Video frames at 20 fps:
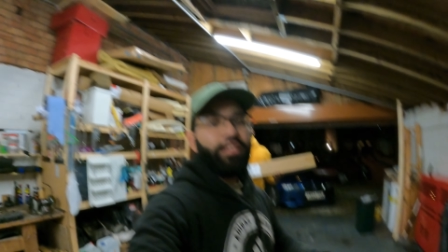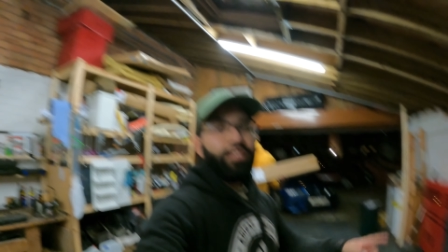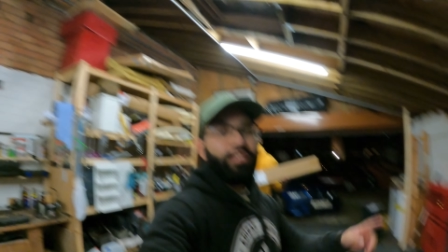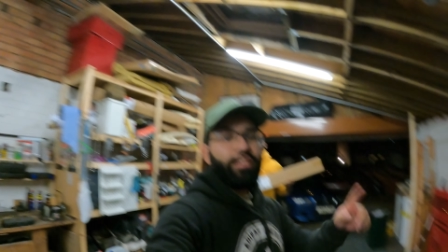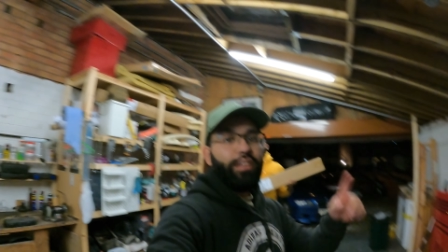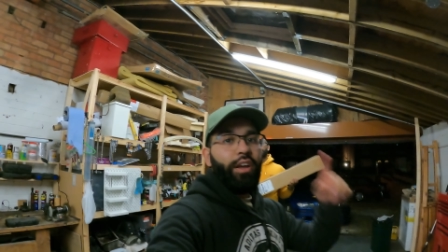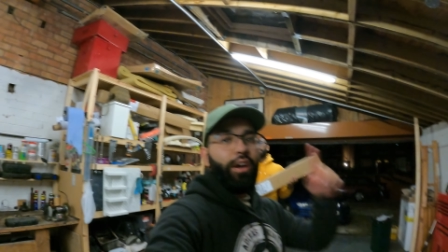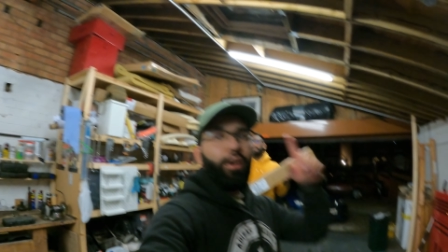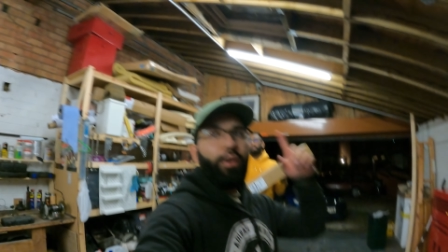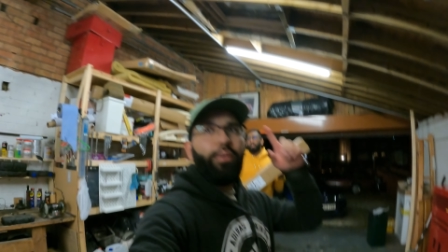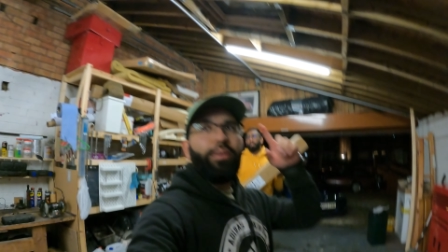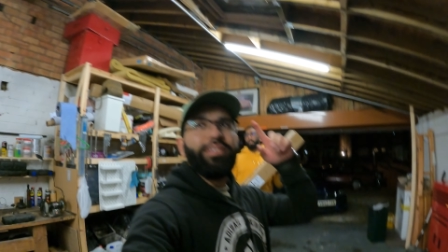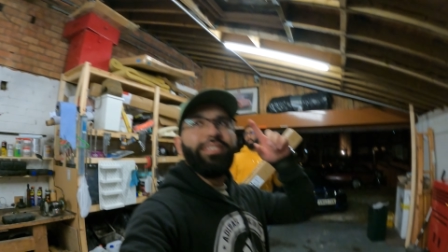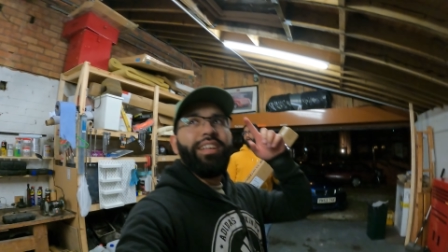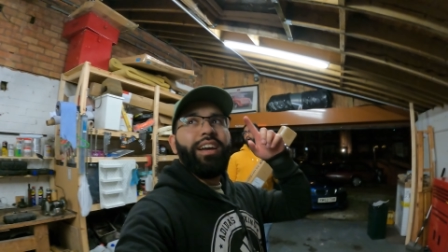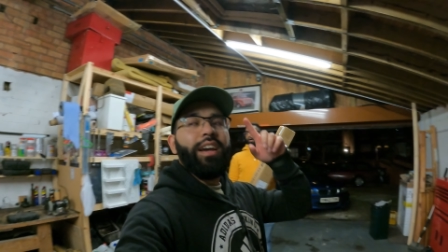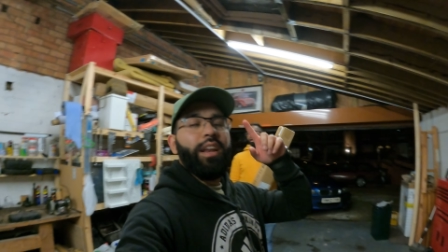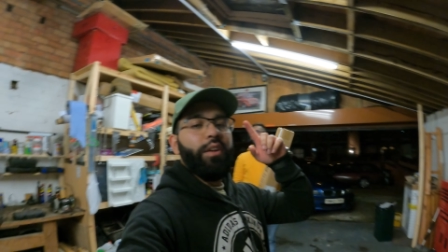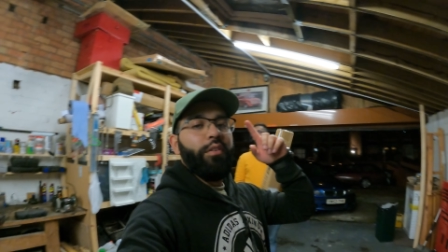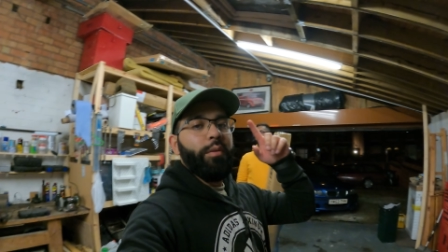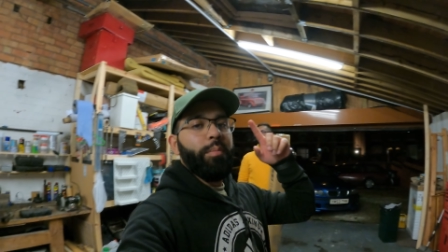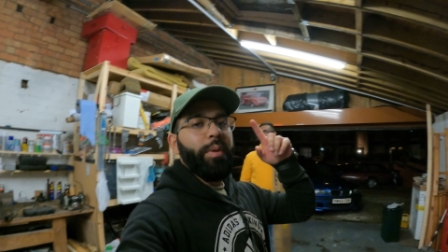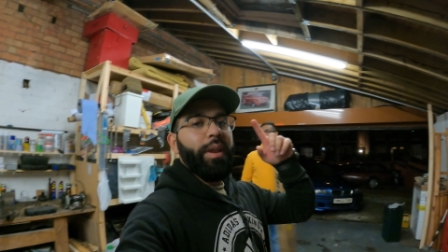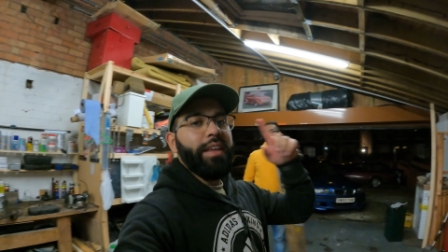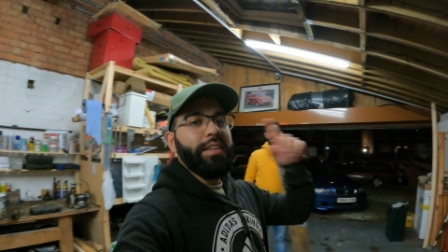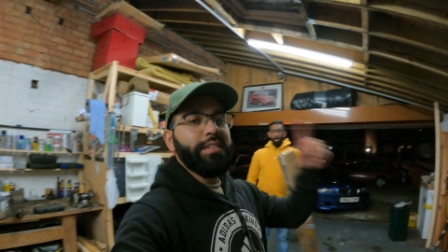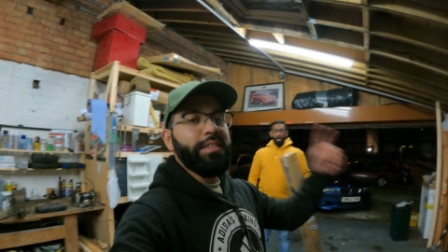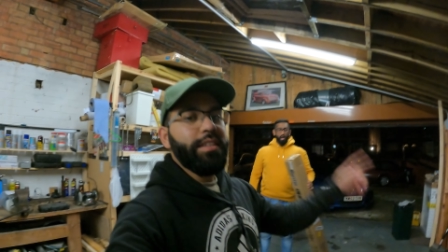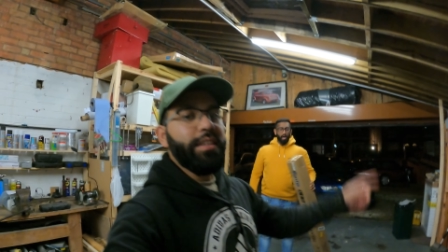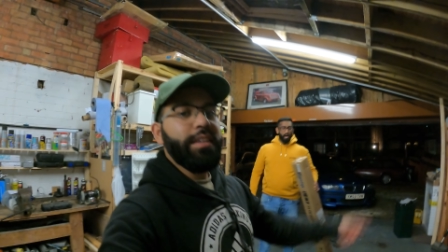So it's not going to
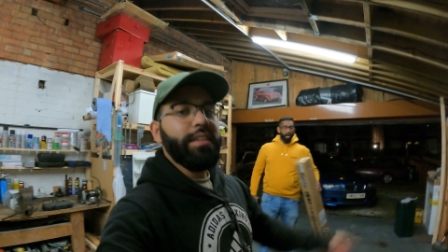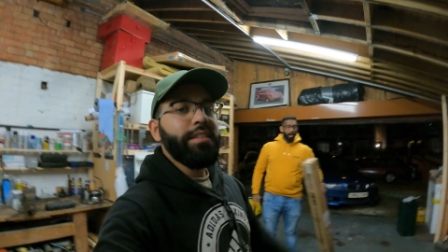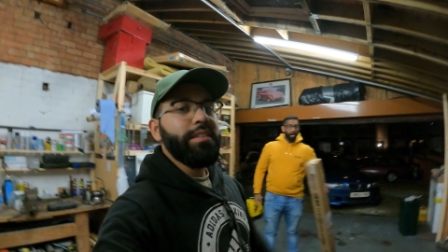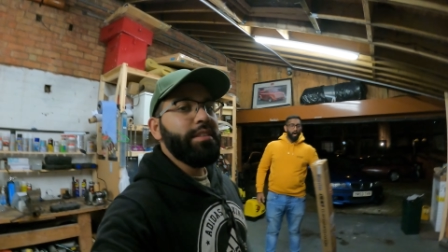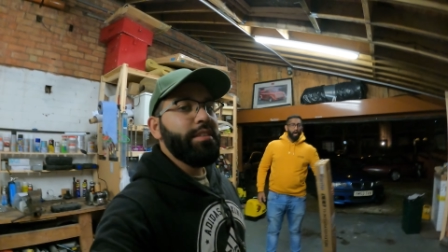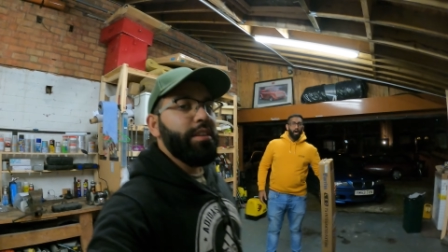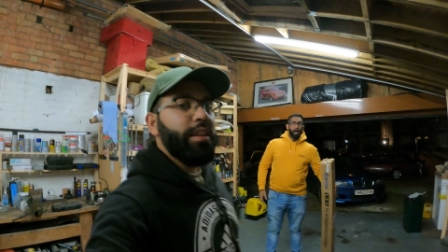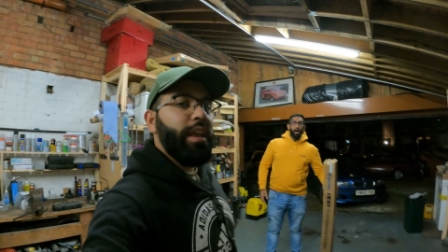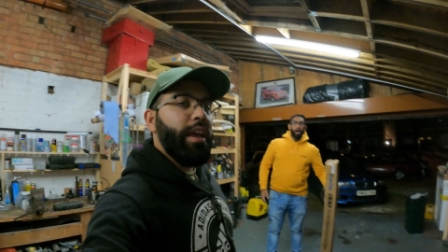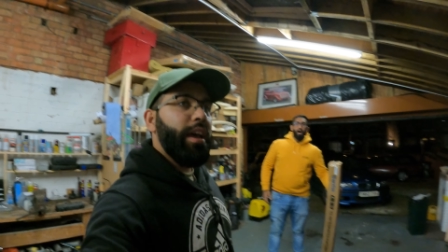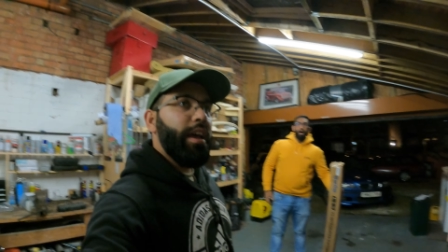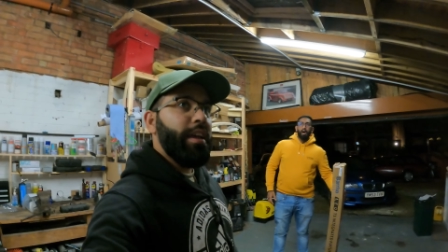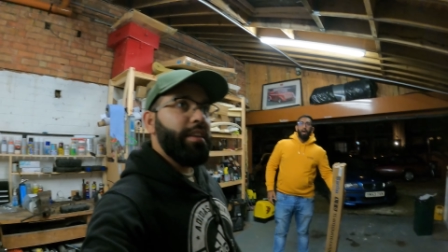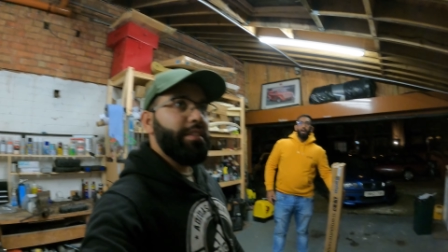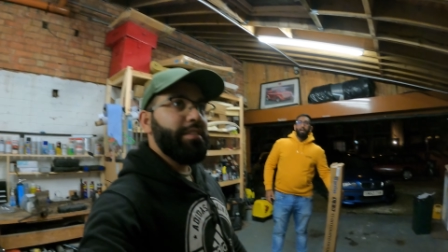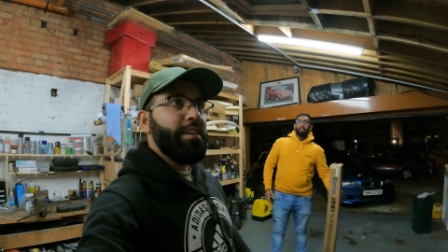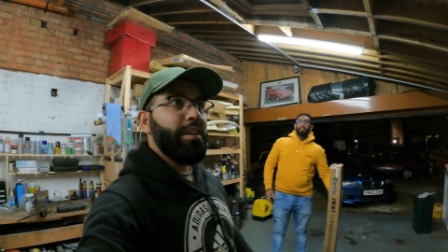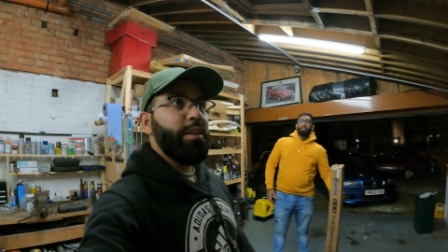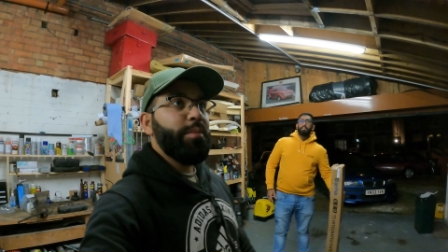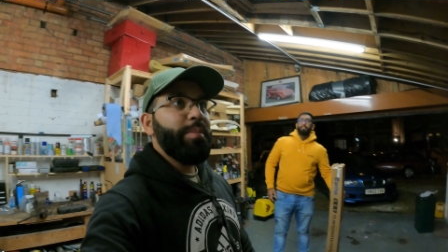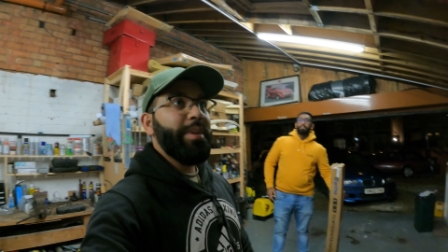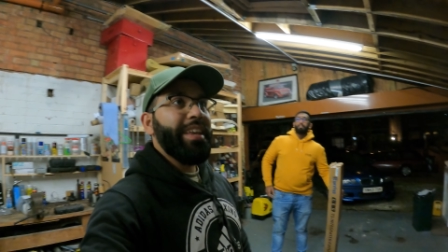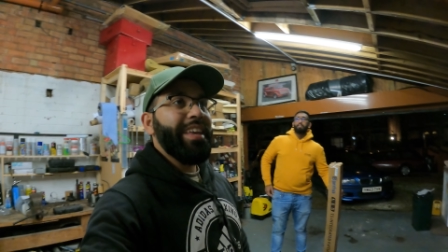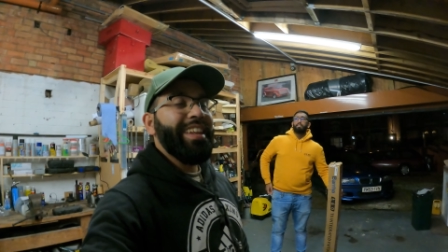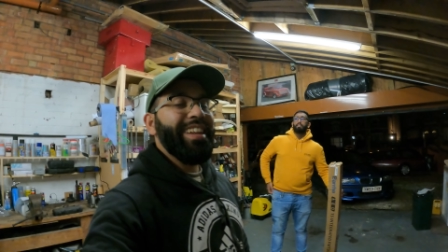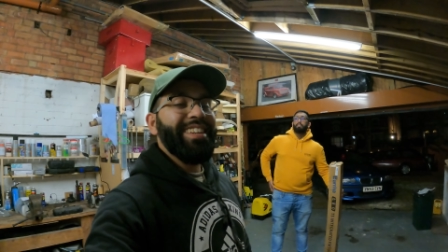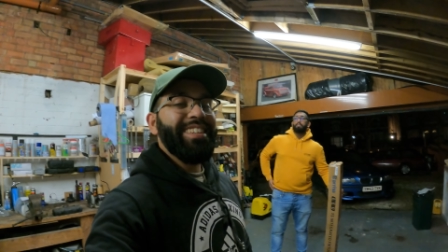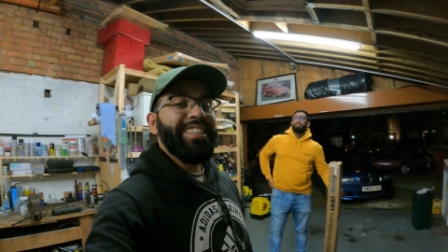replace these. It's going to be in